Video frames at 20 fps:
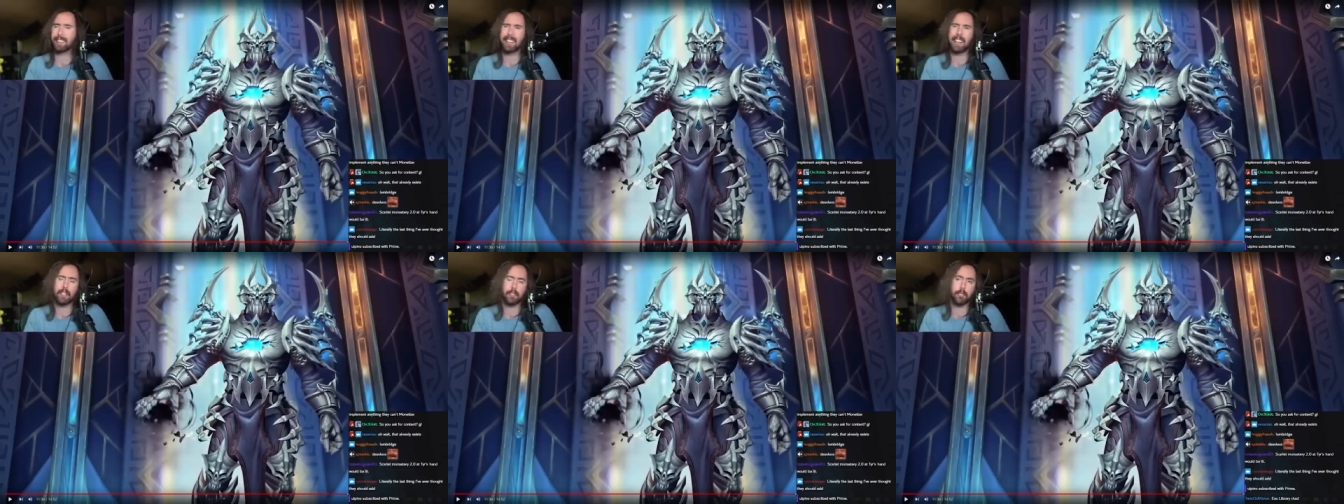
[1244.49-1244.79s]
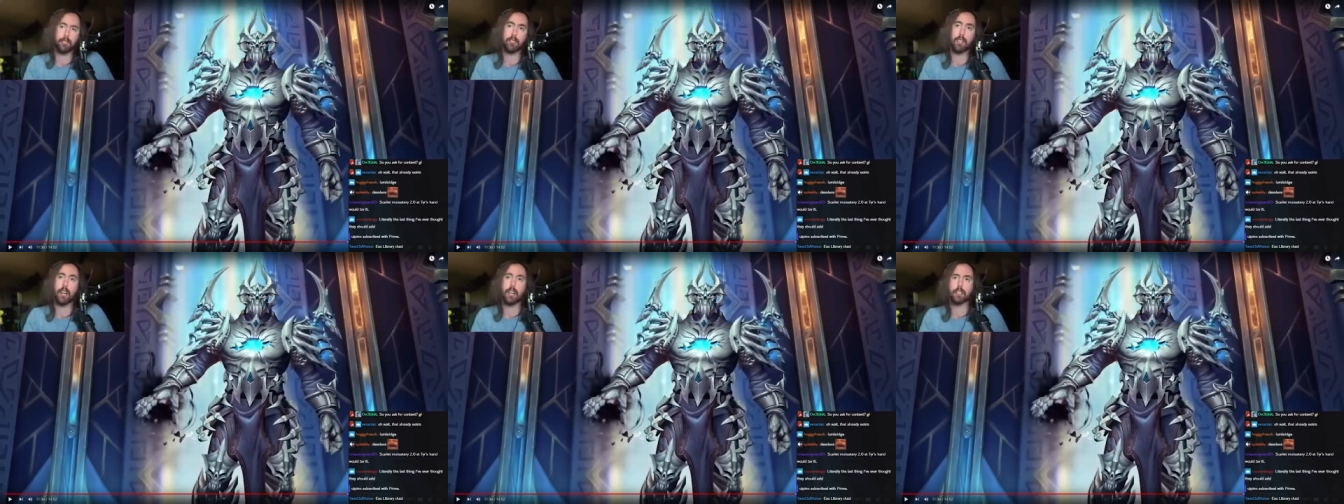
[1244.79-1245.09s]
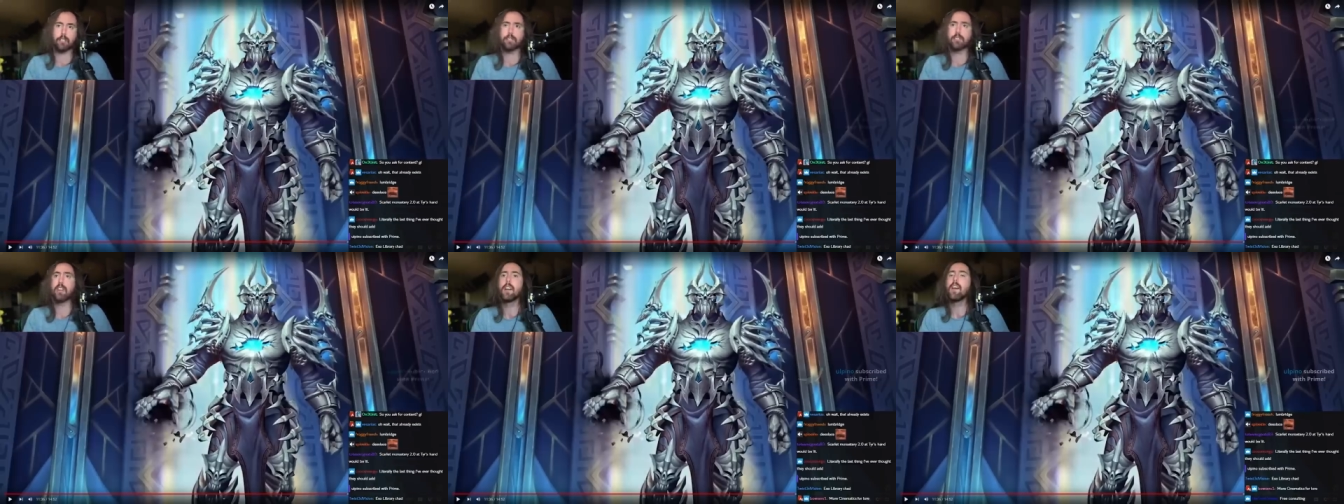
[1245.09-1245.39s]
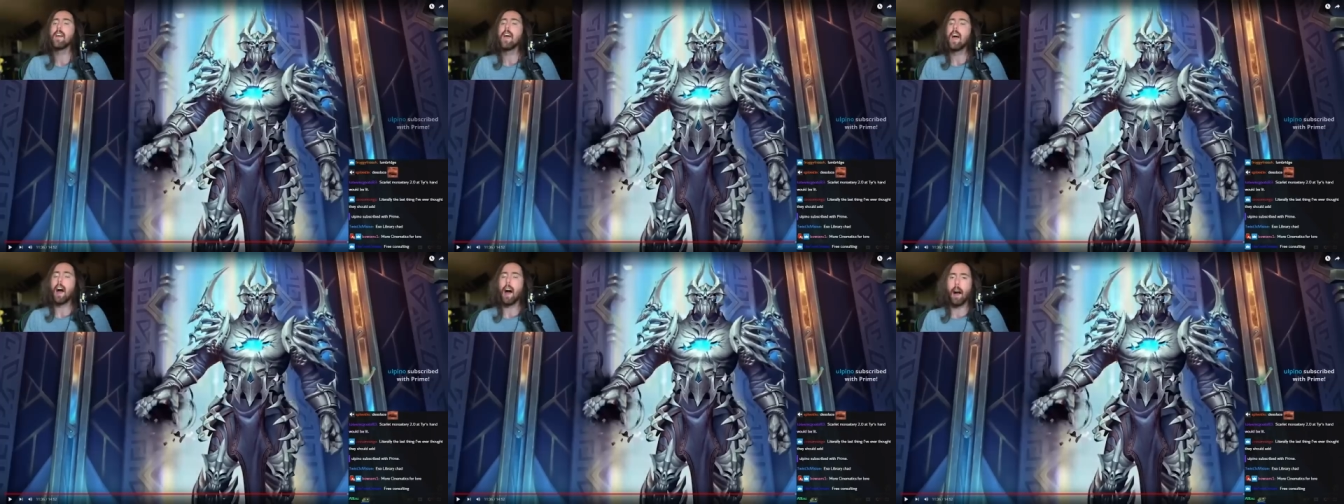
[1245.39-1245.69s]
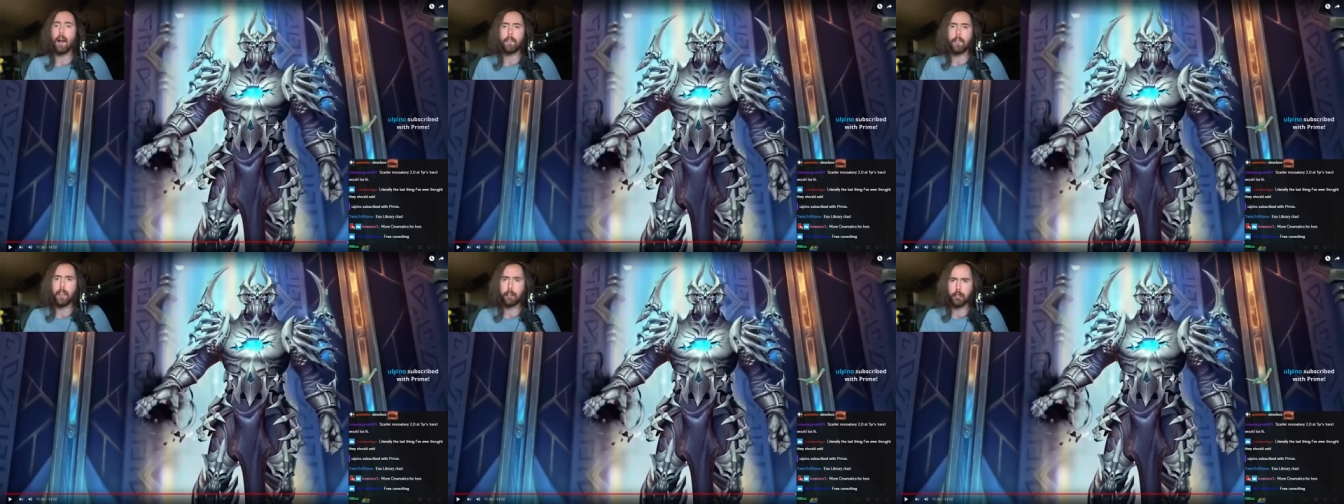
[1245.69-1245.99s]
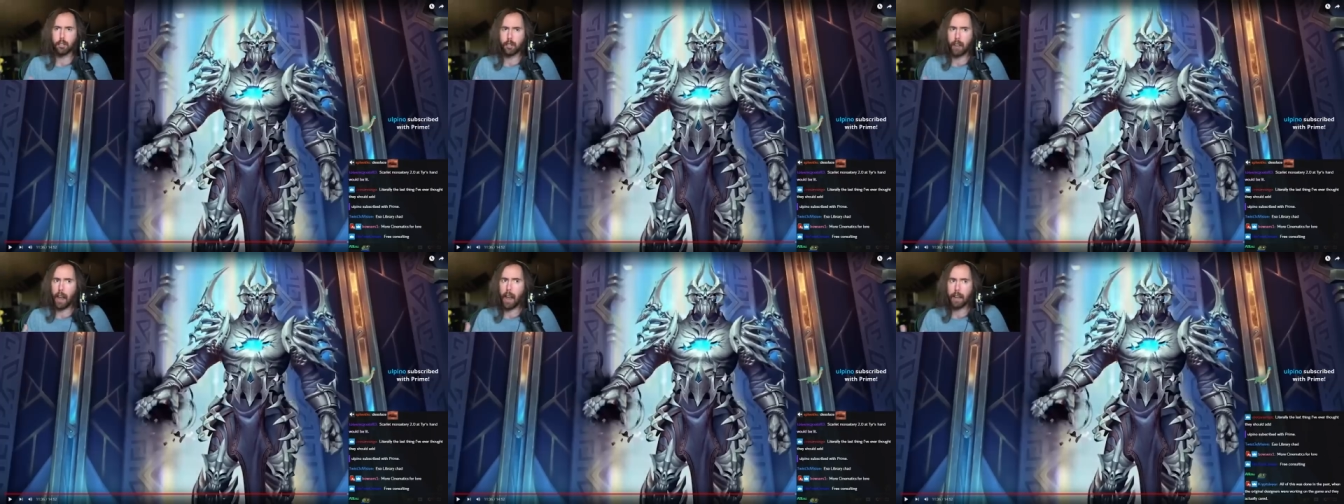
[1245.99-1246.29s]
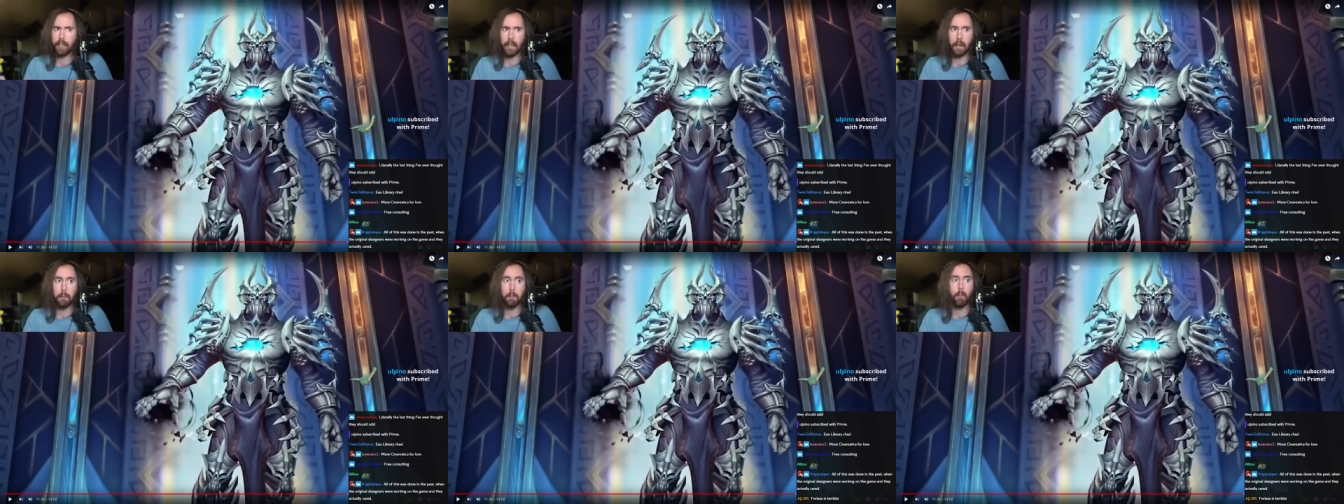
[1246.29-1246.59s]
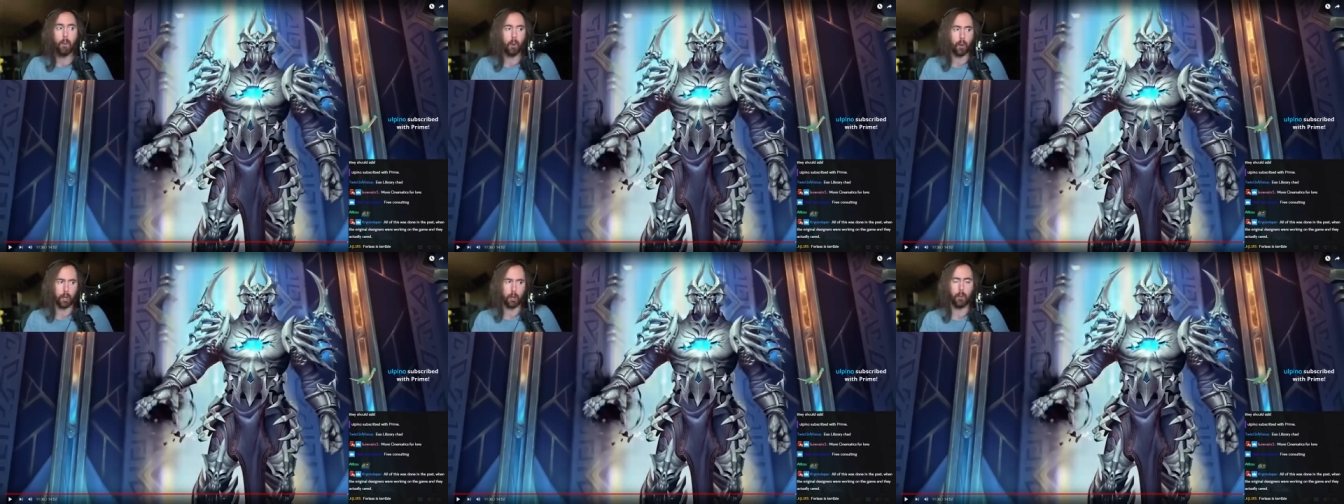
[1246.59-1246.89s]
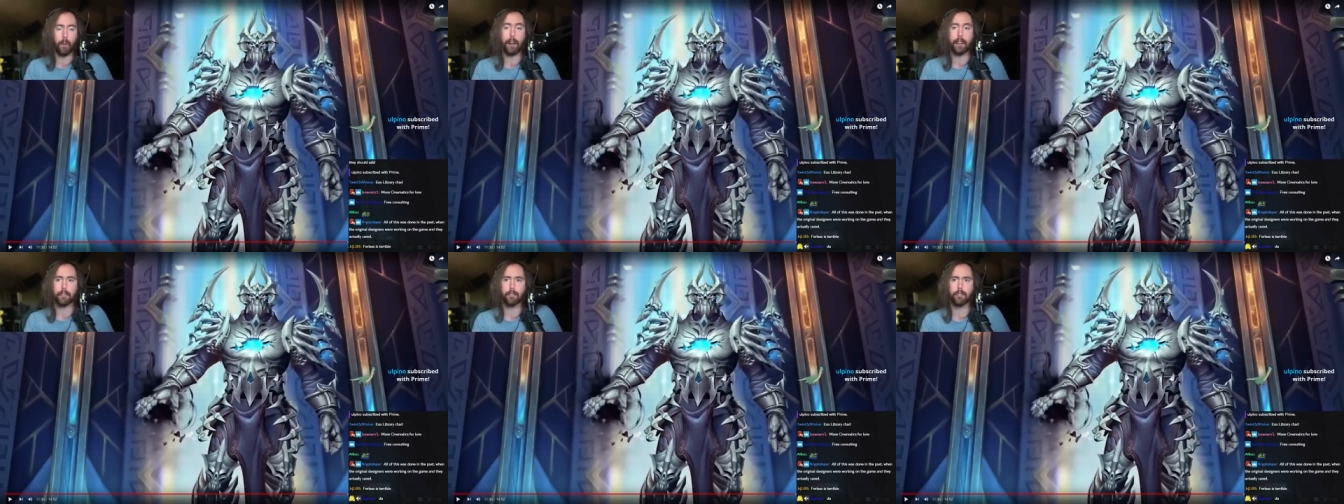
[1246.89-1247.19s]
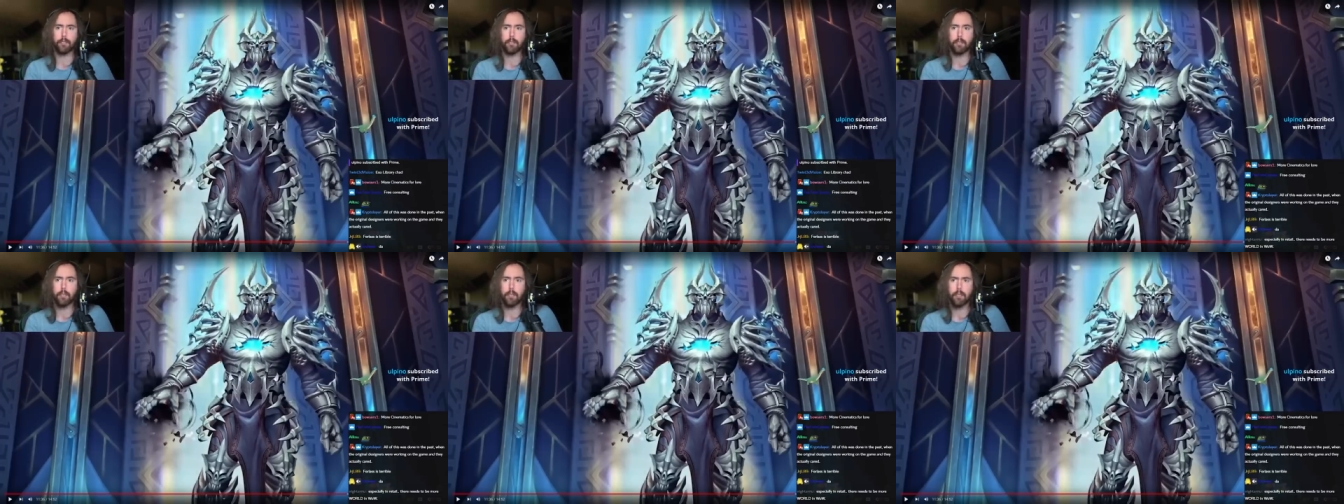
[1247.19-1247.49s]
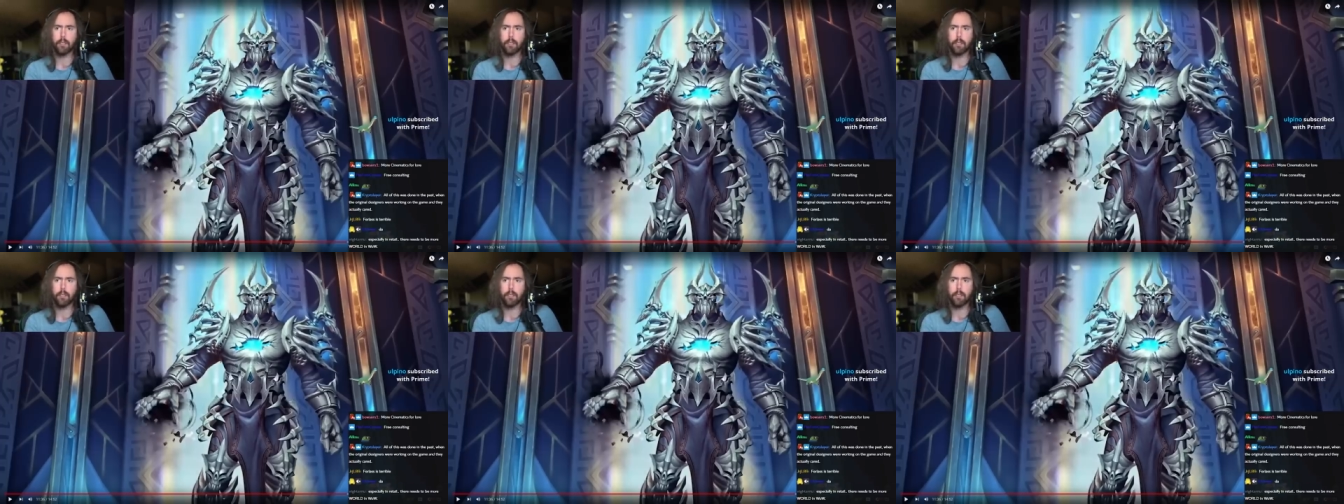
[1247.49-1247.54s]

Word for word: That sucks. They should add in more quests.